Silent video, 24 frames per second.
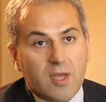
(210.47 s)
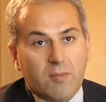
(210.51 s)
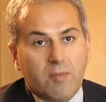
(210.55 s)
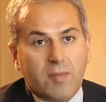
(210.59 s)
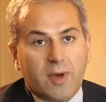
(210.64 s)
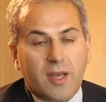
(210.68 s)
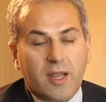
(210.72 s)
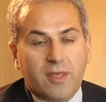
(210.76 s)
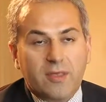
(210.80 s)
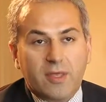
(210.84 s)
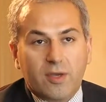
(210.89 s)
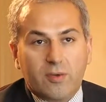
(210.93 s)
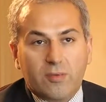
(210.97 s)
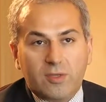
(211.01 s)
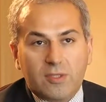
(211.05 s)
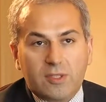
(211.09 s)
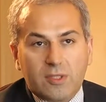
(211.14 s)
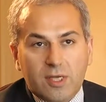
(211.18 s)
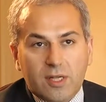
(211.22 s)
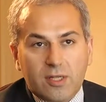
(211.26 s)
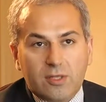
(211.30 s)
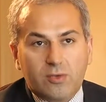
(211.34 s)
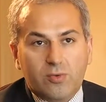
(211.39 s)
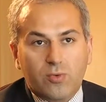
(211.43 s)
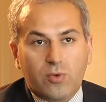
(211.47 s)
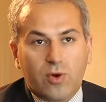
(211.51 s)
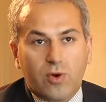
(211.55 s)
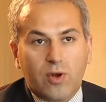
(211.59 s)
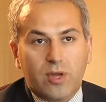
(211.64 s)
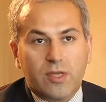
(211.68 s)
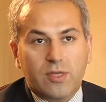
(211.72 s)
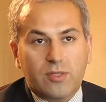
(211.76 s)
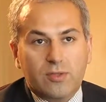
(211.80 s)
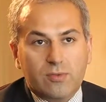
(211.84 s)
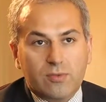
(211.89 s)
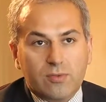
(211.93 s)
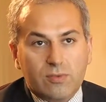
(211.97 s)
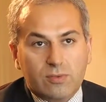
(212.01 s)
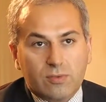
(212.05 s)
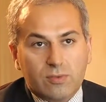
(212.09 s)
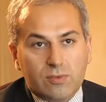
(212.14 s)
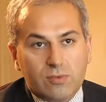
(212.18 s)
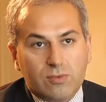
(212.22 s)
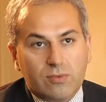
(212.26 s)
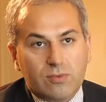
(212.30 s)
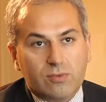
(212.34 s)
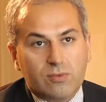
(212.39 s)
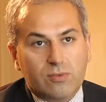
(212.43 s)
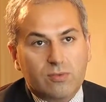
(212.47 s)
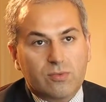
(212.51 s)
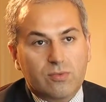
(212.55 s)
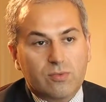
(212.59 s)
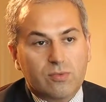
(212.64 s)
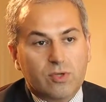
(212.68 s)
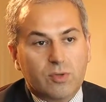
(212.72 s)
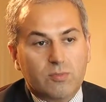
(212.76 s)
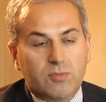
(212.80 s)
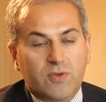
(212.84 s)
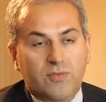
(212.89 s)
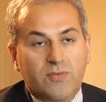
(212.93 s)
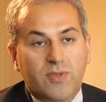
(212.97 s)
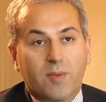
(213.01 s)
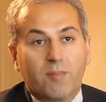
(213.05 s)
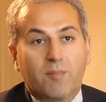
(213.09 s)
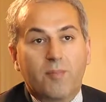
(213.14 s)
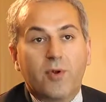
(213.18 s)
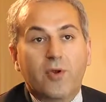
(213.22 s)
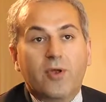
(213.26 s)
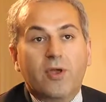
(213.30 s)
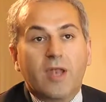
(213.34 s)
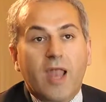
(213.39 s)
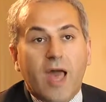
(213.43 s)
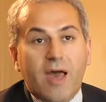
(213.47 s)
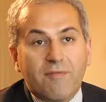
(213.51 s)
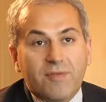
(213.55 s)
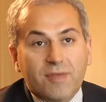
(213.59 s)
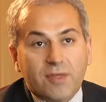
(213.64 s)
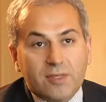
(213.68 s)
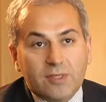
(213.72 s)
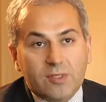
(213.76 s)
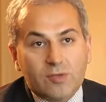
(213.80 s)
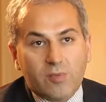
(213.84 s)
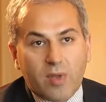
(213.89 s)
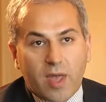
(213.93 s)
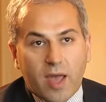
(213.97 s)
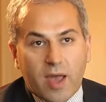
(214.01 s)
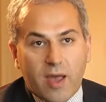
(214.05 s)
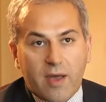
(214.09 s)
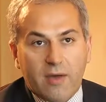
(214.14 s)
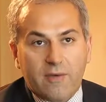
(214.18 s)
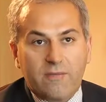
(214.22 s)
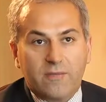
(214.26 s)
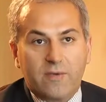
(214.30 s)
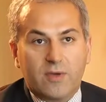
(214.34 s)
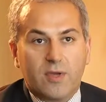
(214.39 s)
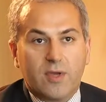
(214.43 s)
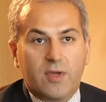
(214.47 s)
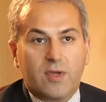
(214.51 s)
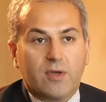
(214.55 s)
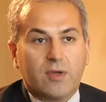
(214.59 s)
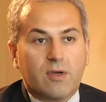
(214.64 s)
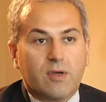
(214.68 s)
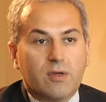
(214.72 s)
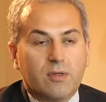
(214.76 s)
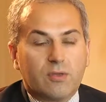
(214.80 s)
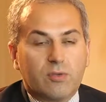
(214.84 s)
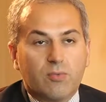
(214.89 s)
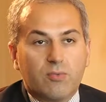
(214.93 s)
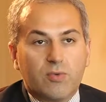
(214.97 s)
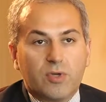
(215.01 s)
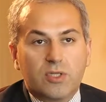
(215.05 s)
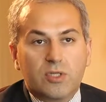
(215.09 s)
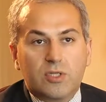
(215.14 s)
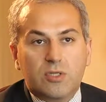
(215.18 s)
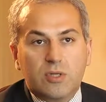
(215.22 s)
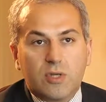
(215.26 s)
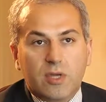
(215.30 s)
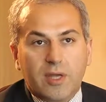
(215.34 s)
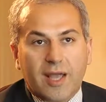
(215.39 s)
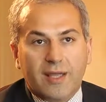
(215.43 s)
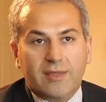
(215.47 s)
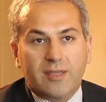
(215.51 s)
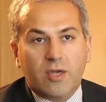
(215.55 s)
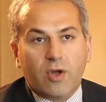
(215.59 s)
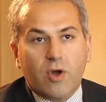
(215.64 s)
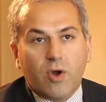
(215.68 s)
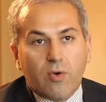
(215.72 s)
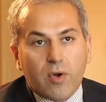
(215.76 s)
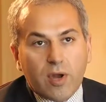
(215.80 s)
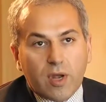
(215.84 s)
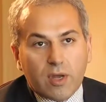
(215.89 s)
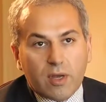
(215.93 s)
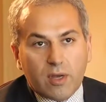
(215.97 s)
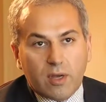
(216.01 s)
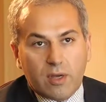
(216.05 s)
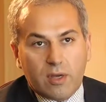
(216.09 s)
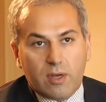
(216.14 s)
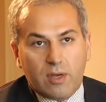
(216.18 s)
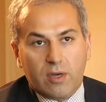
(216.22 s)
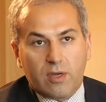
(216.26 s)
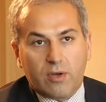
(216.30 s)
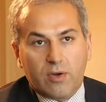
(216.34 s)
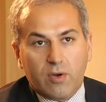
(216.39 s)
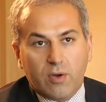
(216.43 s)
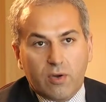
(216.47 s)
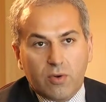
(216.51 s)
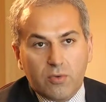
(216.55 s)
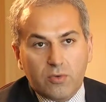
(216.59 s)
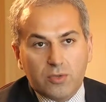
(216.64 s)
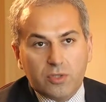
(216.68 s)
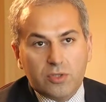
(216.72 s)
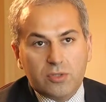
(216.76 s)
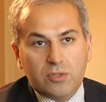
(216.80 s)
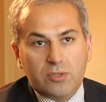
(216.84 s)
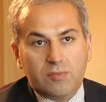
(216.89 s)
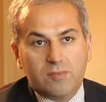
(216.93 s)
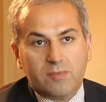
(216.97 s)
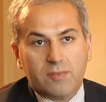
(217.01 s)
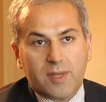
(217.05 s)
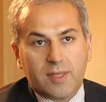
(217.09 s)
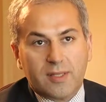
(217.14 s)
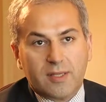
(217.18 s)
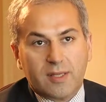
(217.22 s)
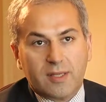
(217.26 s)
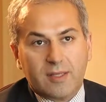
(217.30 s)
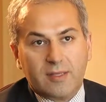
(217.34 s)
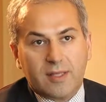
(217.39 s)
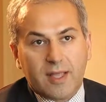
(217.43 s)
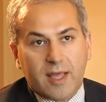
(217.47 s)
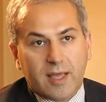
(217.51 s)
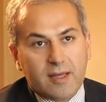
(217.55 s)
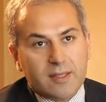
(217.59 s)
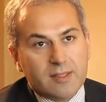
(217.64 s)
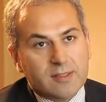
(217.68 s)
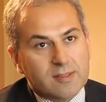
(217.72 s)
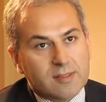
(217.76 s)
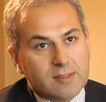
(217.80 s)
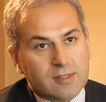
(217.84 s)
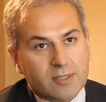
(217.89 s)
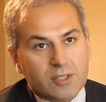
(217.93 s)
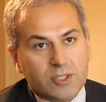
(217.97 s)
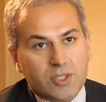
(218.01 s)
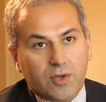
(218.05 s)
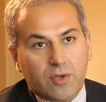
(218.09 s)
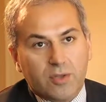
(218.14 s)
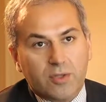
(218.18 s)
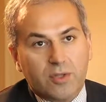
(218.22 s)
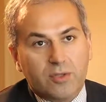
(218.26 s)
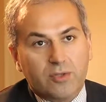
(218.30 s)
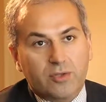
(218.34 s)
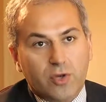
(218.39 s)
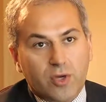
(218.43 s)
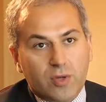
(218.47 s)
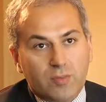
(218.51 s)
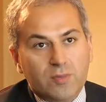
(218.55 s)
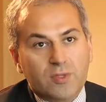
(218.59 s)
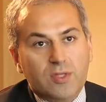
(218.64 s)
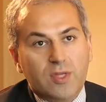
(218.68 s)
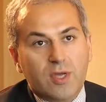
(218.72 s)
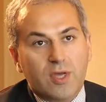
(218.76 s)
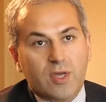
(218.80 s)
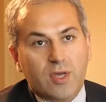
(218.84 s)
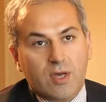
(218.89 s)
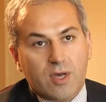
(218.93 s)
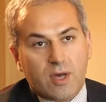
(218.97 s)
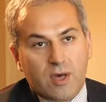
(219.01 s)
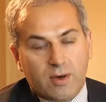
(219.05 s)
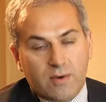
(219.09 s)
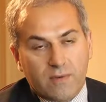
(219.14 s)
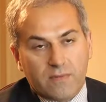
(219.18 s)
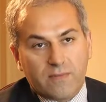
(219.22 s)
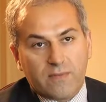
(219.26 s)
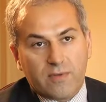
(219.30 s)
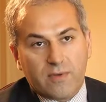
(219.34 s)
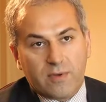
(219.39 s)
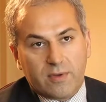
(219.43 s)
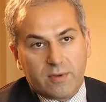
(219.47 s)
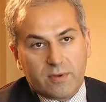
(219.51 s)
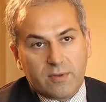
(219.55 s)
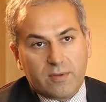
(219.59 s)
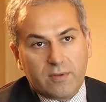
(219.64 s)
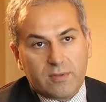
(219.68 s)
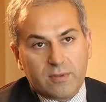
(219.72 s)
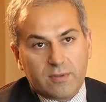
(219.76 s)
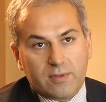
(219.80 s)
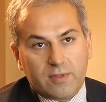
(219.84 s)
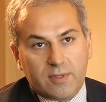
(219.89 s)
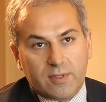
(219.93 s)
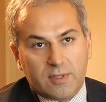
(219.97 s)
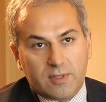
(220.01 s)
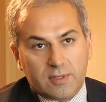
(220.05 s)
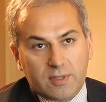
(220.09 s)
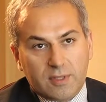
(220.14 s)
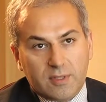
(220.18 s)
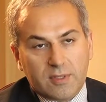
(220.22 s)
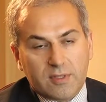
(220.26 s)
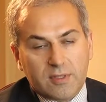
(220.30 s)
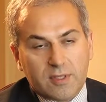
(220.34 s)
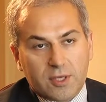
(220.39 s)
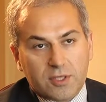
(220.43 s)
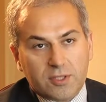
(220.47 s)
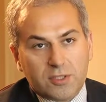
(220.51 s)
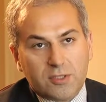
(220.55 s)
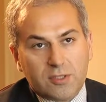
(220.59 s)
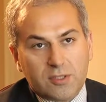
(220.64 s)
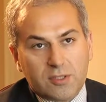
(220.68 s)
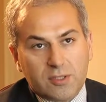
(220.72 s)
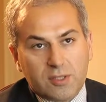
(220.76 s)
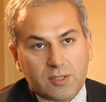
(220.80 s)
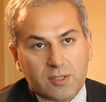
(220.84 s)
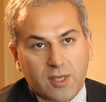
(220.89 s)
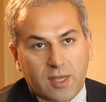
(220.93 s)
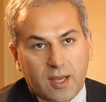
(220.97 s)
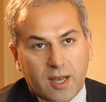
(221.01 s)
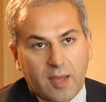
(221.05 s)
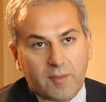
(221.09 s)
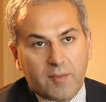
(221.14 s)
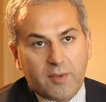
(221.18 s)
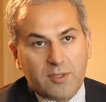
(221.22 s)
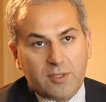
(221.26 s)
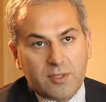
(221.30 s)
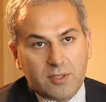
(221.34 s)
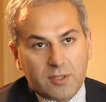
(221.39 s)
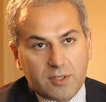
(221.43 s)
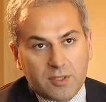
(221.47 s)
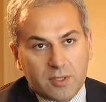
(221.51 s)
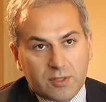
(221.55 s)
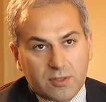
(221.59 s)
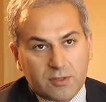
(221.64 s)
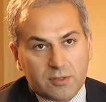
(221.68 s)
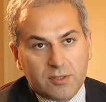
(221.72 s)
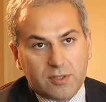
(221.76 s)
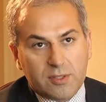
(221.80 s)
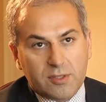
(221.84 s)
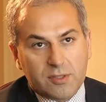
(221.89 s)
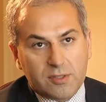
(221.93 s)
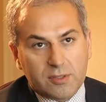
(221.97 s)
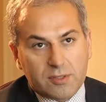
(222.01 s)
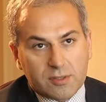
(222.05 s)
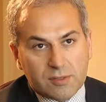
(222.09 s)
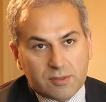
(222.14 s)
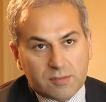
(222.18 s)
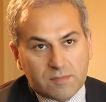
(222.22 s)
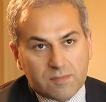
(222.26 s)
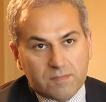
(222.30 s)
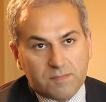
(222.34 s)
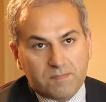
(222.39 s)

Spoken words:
But I think we're still too early to in terms of the empirical evidence we have to reach categoric conclusions, but that is in general the terms of the discussions in the climate change negotiations.